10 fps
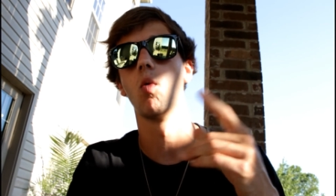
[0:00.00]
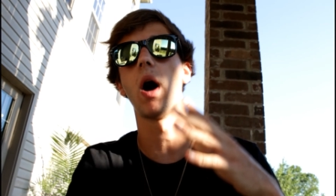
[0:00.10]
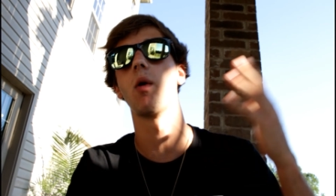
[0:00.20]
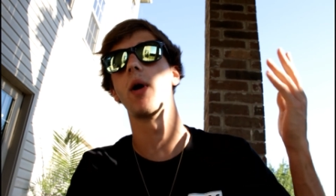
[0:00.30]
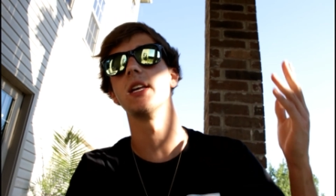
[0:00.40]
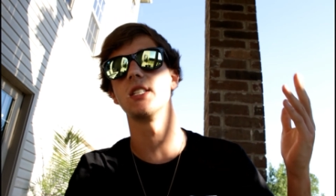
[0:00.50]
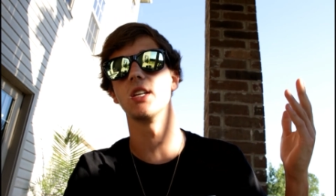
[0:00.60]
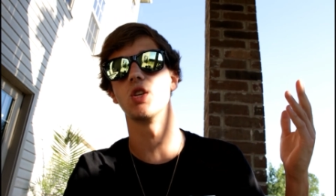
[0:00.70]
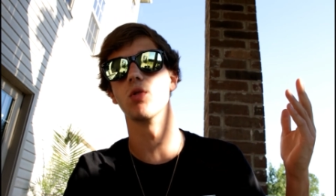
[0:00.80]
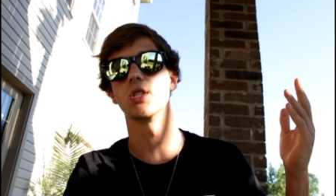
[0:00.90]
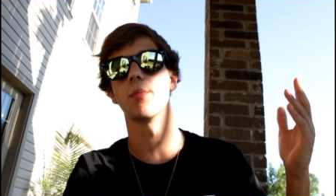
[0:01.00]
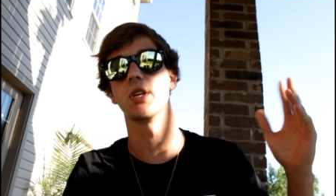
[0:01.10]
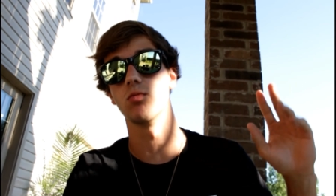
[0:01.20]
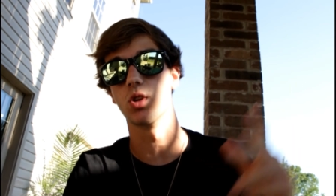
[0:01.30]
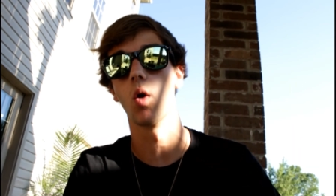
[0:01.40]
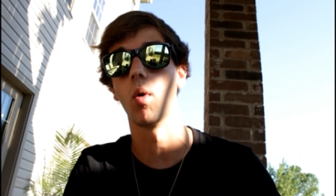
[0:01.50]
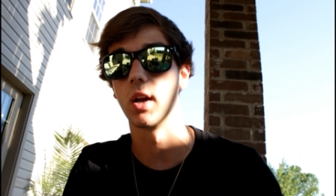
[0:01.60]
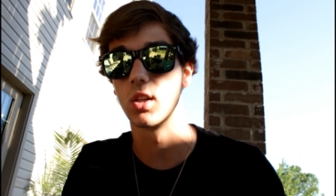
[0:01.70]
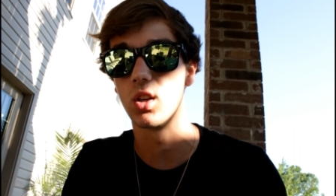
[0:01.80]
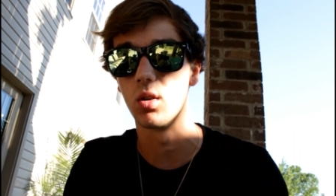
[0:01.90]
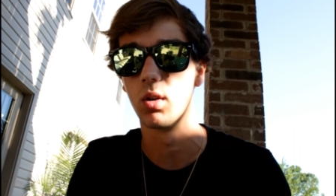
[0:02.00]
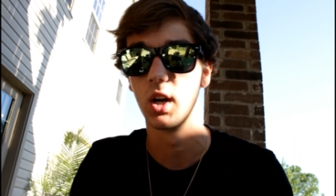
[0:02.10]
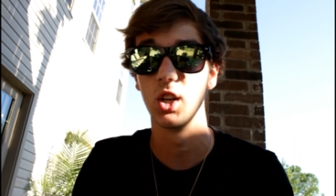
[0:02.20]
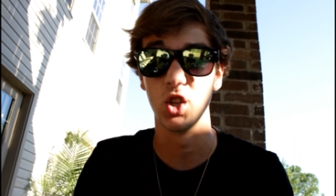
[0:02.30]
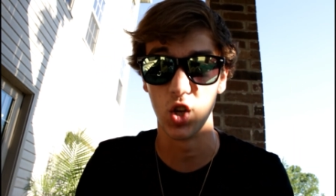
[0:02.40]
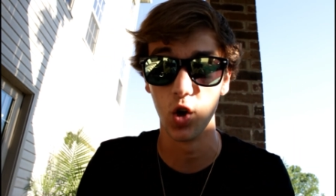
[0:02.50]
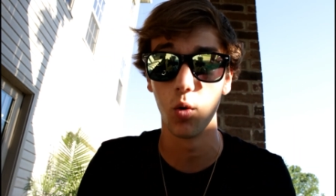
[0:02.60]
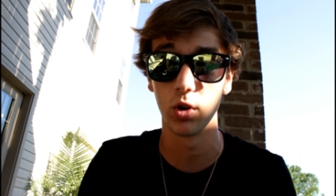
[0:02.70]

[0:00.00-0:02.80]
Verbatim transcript: Why waste it doing something you don't wanna do? Do